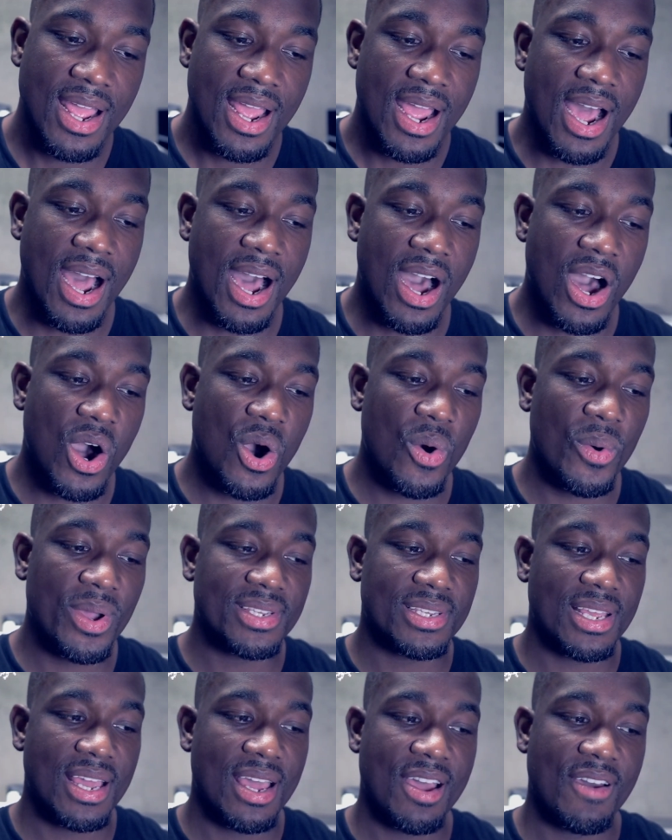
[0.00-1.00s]
I
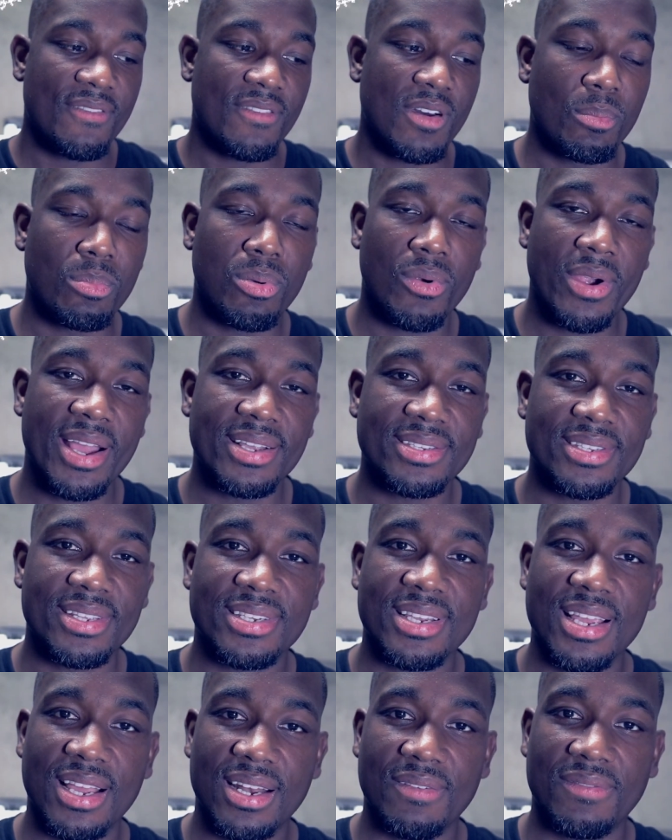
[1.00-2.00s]
always have a brass that's
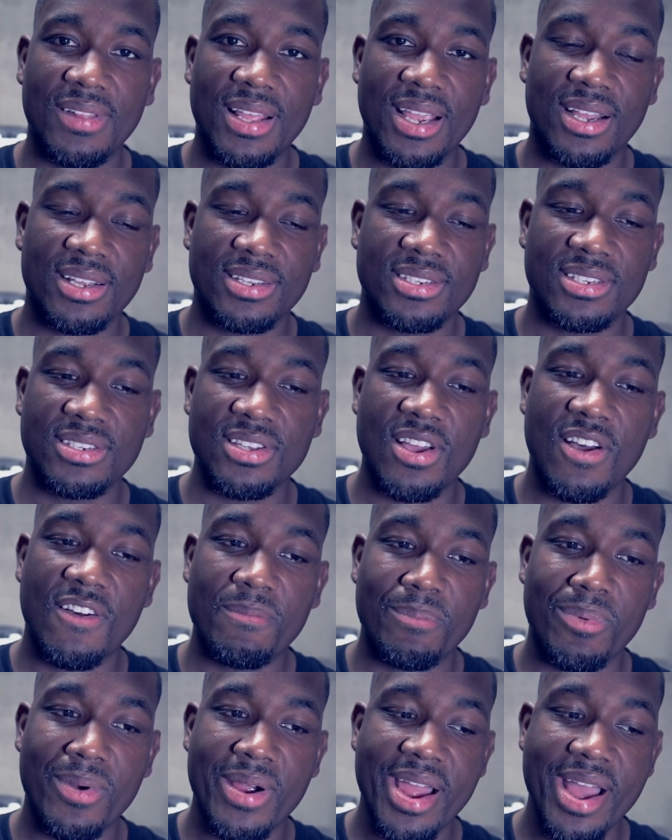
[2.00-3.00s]
kind of like a
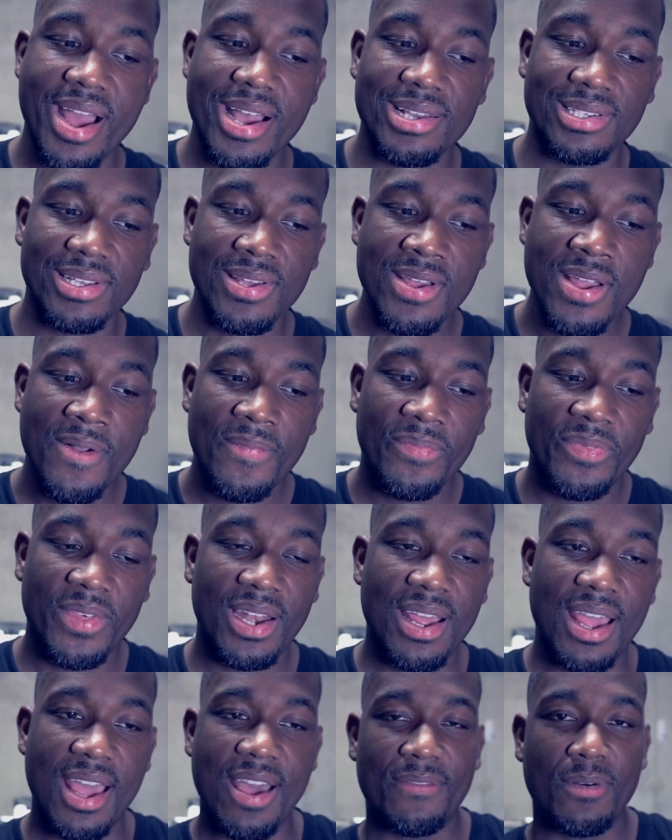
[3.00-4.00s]
soft brass. Then
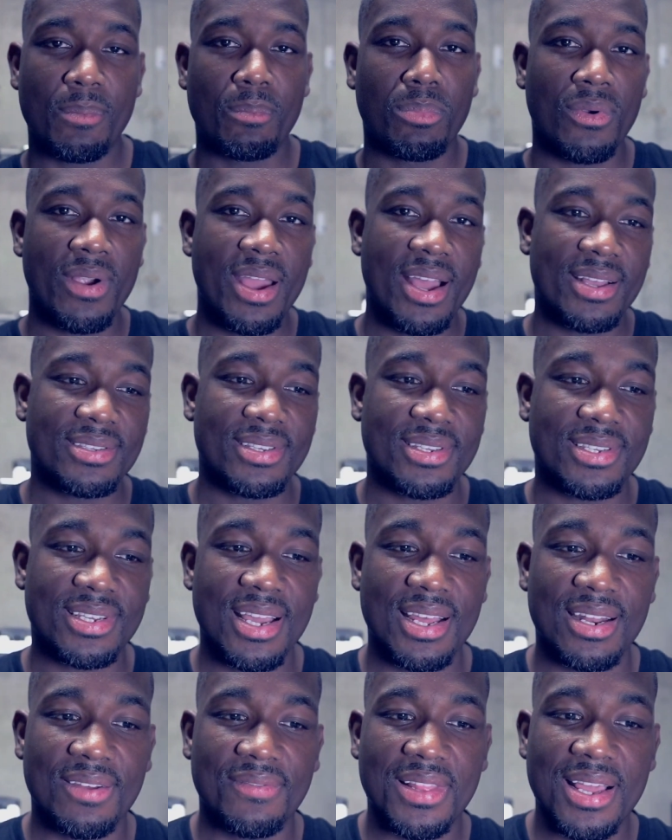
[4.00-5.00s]
I have a brass that's
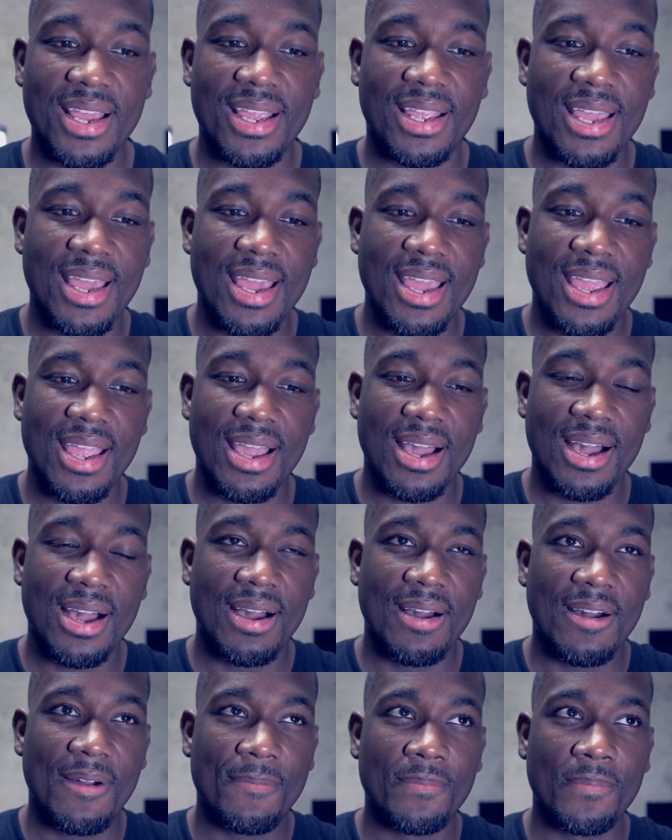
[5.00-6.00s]
kind of like
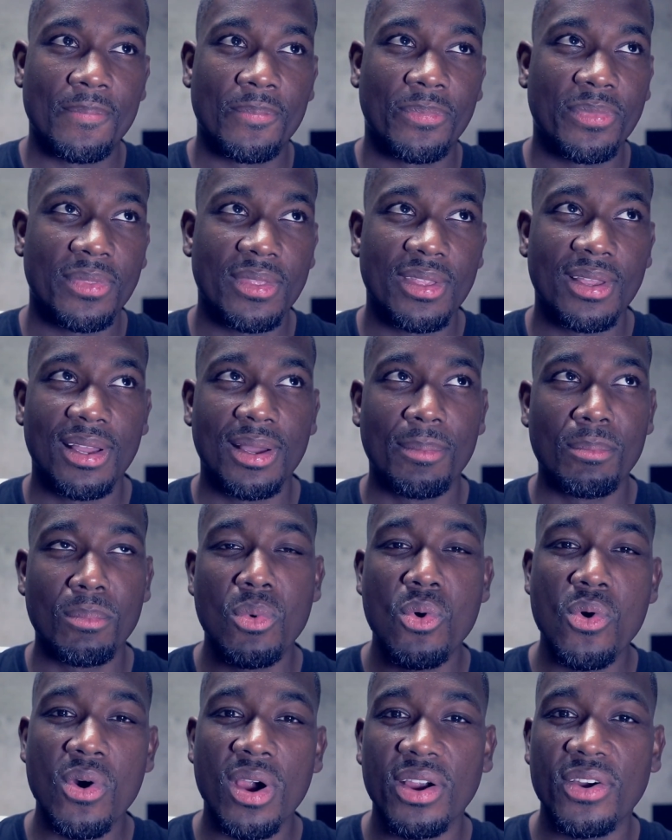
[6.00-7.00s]
a
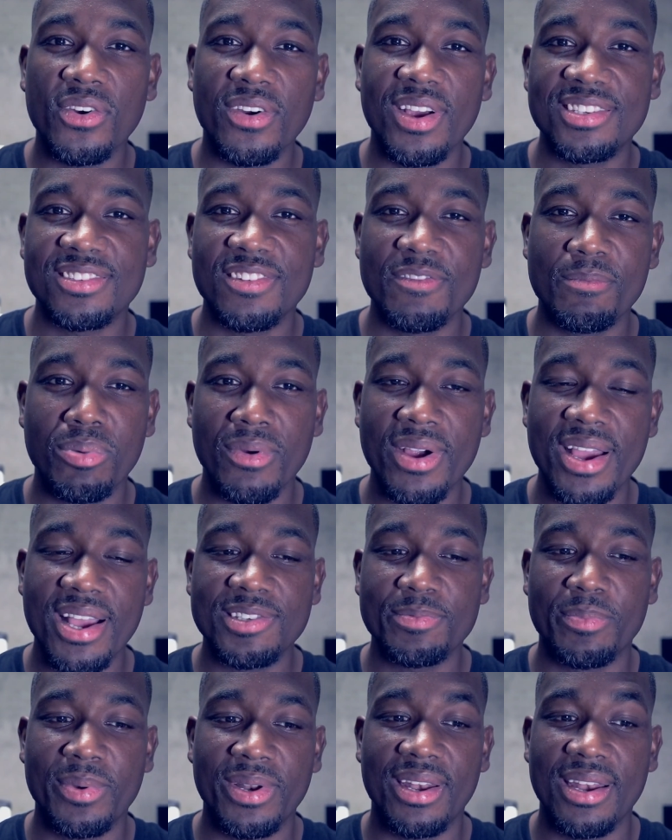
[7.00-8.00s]
more aggressive
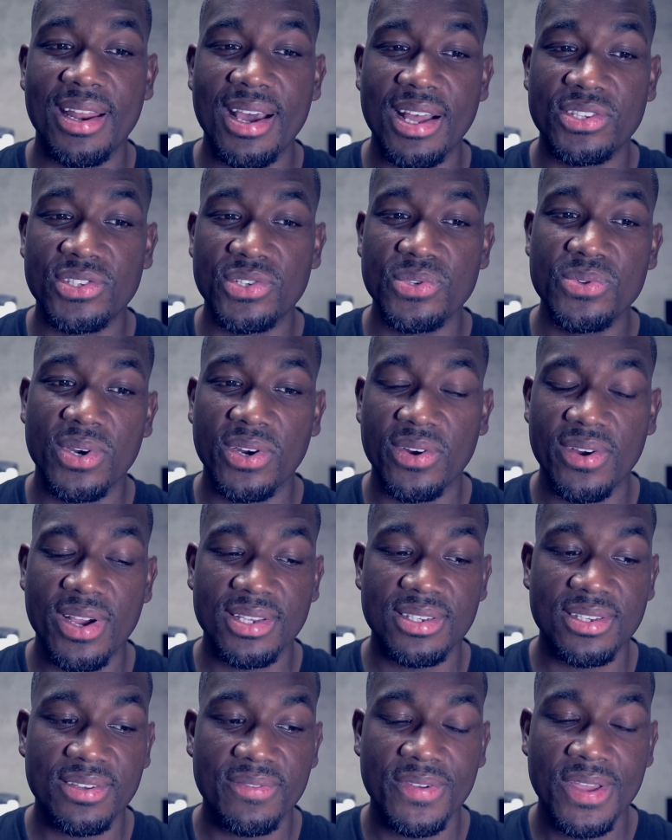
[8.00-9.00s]
brass, but not too
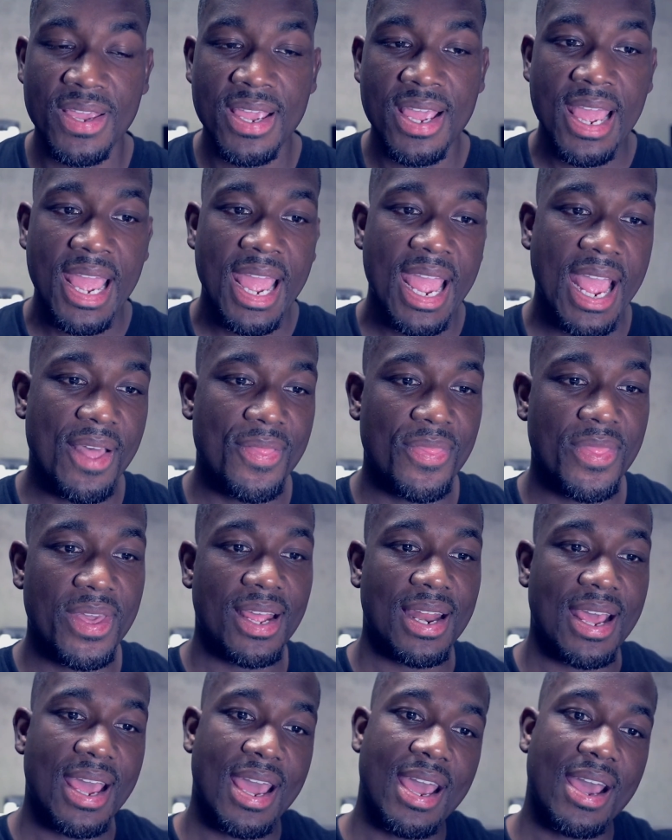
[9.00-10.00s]
aggressive. And
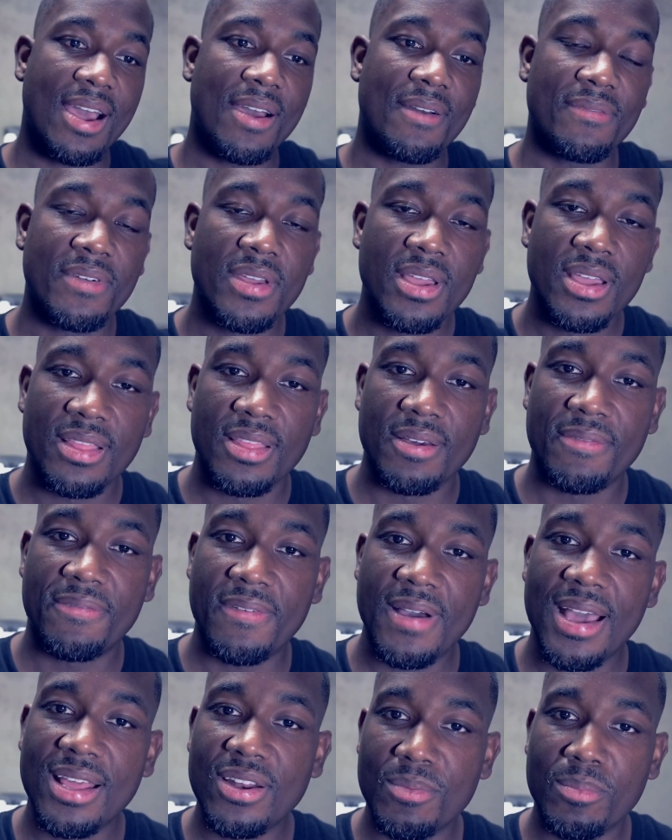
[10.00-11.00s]
then I have the
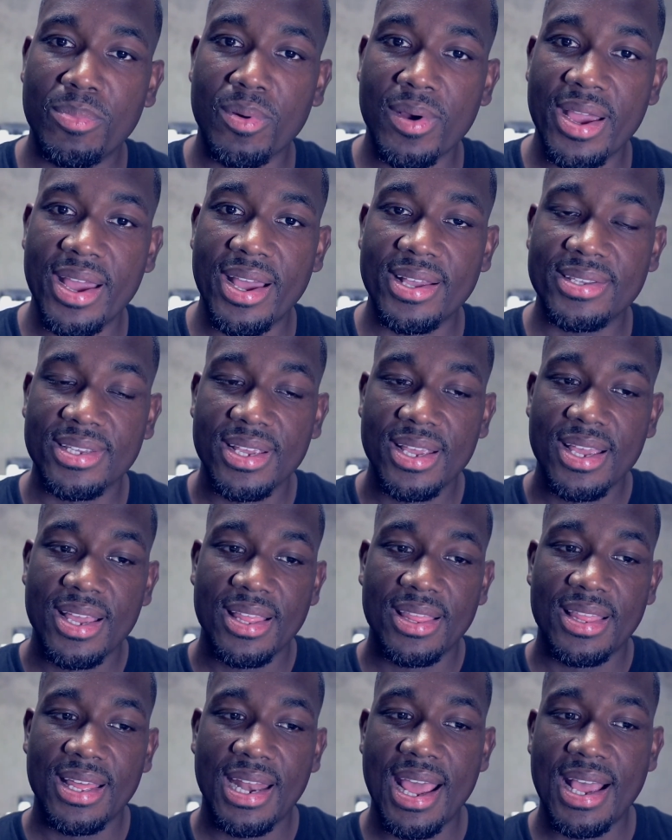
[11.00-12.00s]
final brass
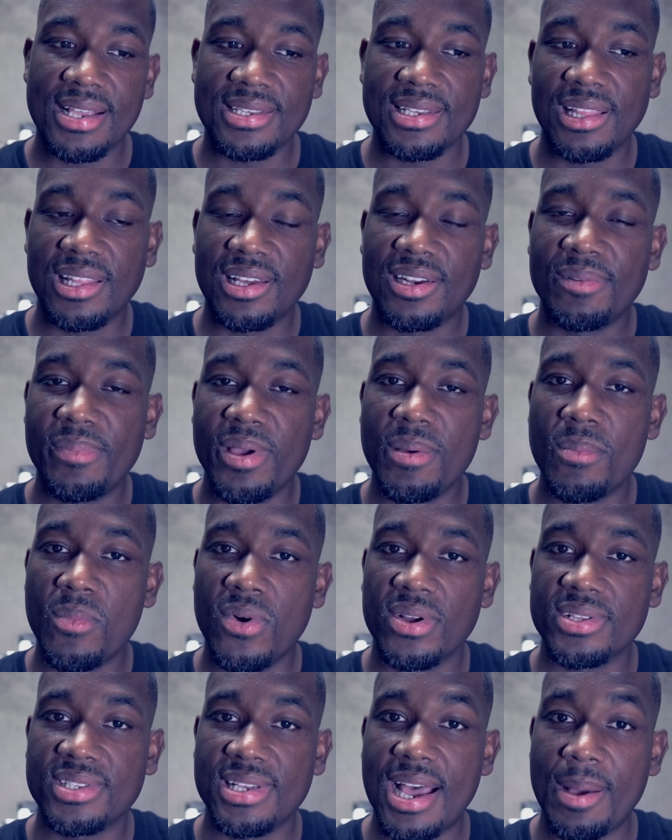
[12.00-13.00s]
that has a little bit
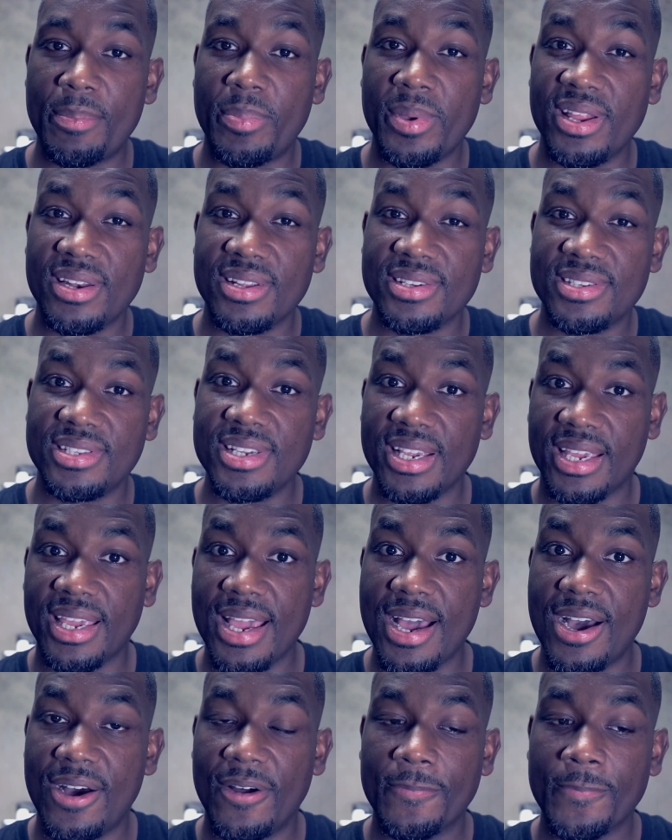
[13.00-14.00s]
more top end to stick
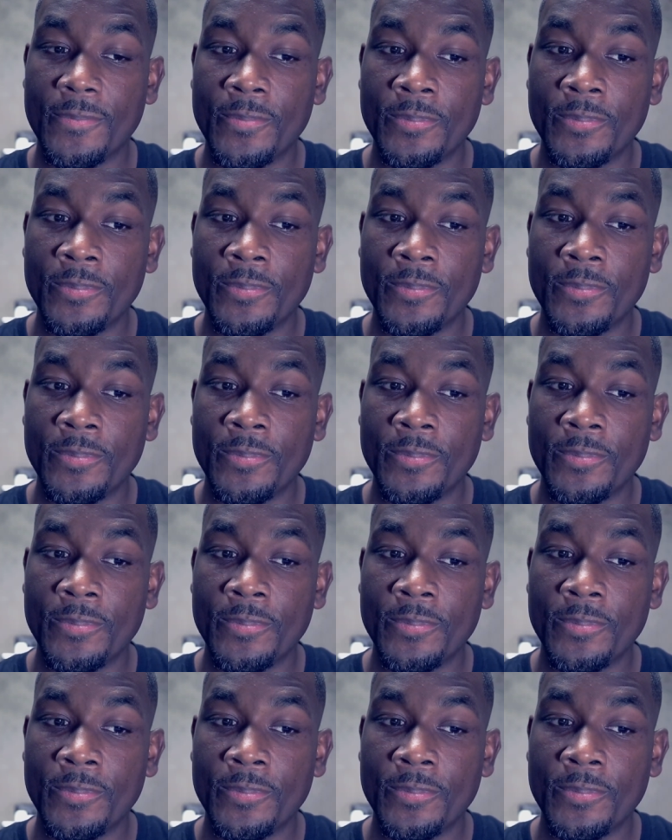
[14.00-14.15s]
out.